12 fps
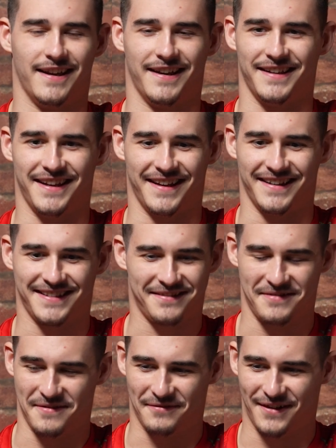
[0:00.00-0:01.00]
Yeah,
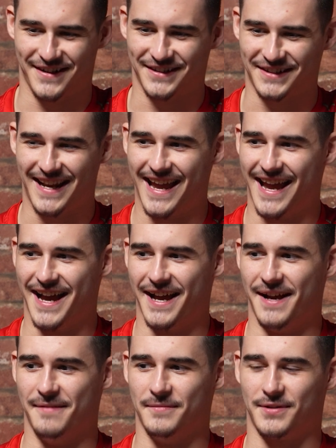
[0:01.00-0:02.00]
something in French.
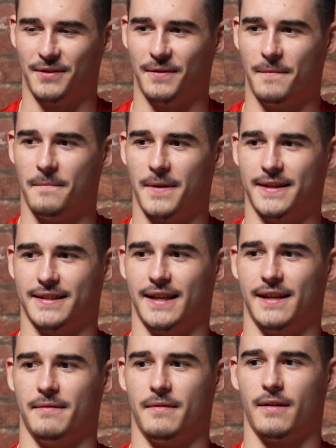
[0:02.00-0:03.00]
So
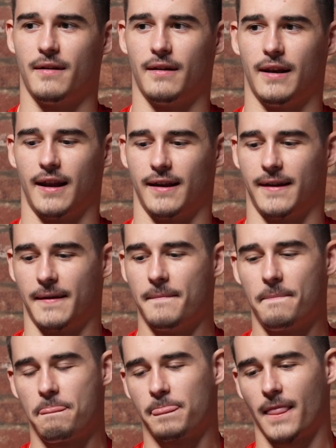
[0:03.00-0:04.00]
basically, like,
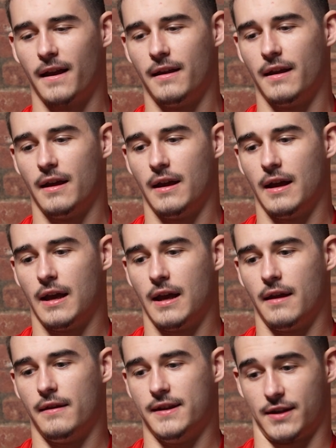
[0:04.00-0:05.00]

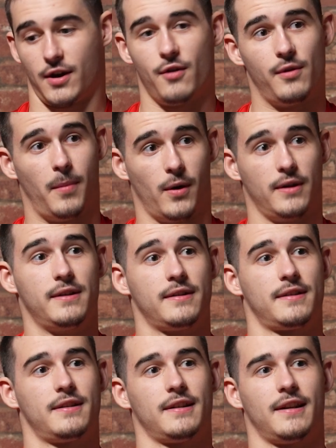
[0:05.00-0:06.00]
there's a code of
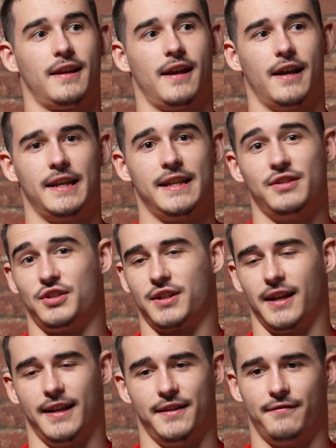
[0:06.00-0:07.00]
points, and each
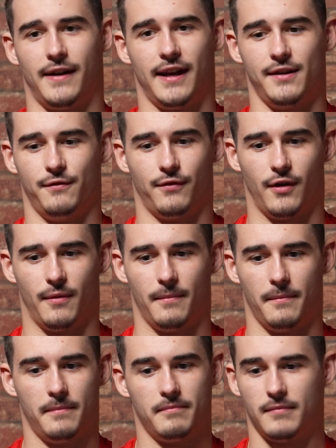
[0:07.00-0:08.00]
skill is valued
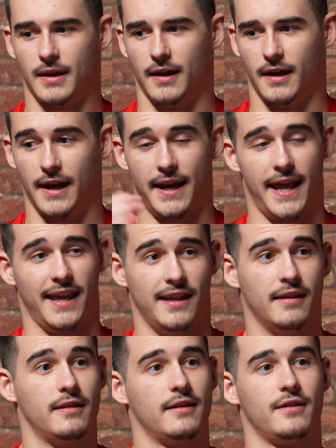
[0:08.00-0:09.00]
from an
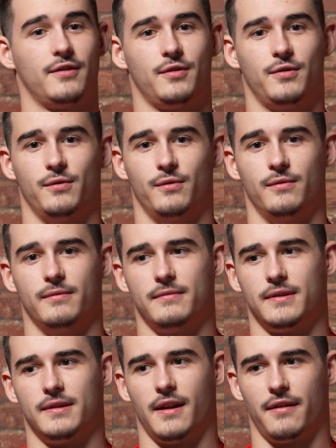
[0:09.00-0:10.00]
A to,
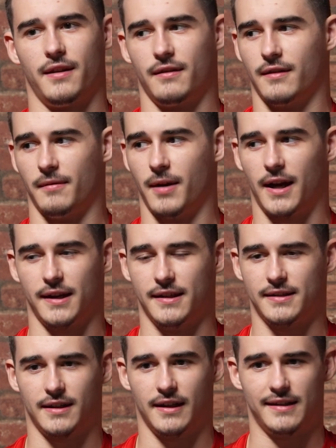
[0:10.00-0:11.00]
I think the
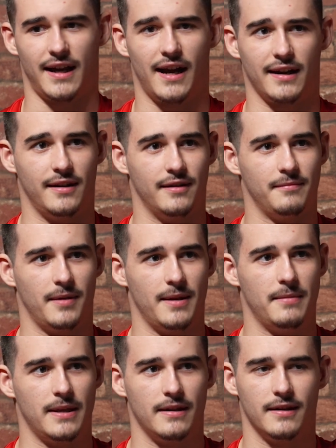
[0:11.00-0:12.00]
highest skill is I,
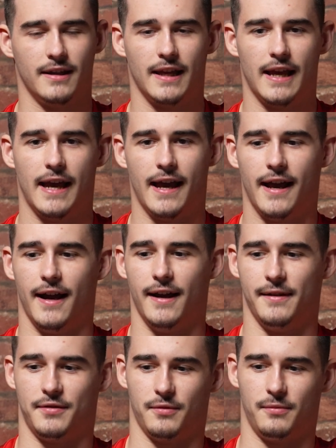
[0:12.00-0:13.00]
maybe.
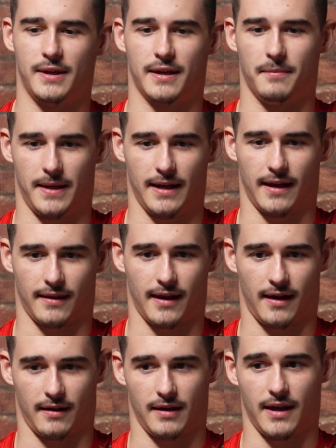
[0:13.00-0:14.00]
So we compete like
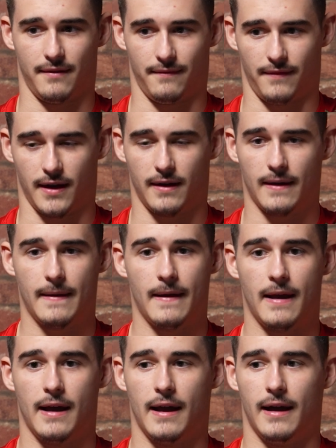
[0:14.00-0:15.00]
that in FIG.
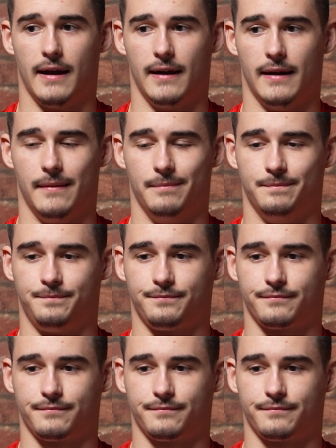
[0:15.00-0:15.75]
So